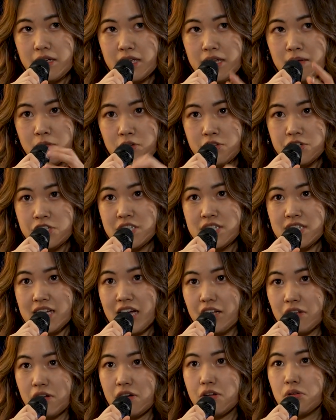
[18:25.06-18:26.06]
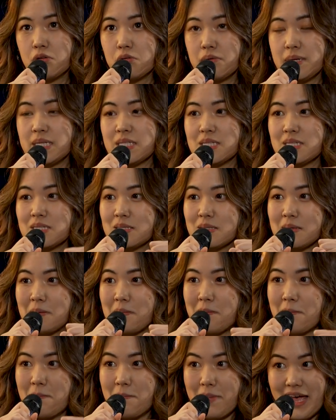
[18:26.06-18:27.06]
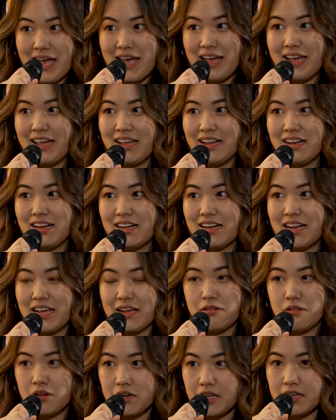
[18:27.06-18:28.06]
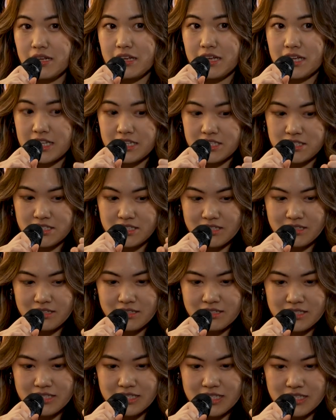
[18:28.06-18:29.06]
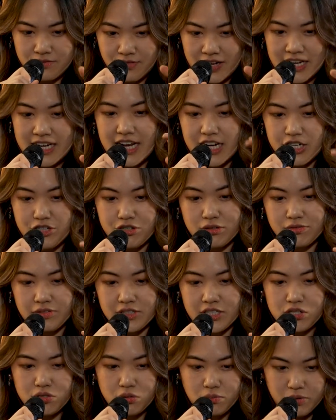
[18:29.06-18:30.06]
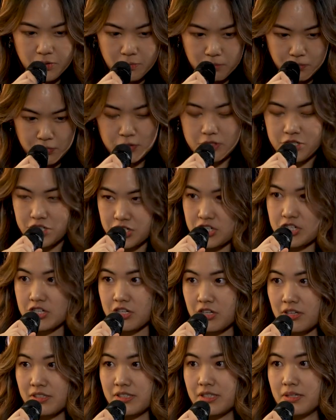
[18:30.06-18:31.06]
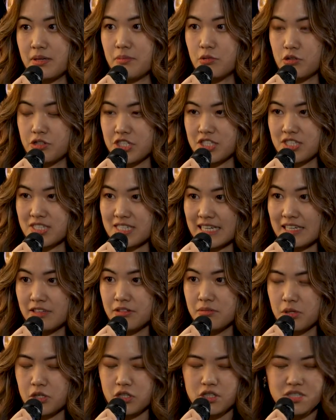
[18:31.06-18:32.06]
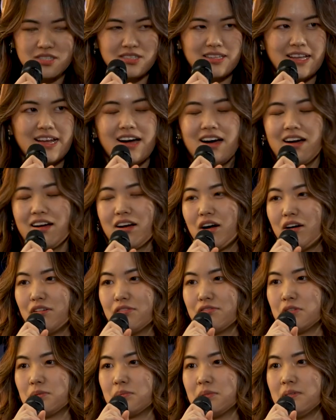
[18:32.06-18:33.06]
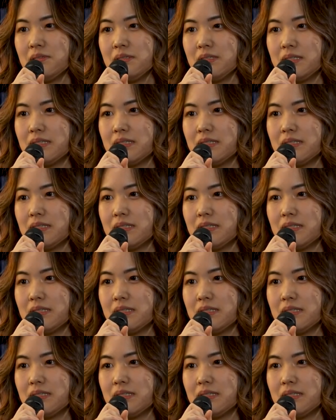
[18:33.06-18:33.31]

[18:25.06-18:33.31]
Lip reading: emotions are not always bad. Like it's very natural for us to want to push all the emotions down because they are uncomfortable.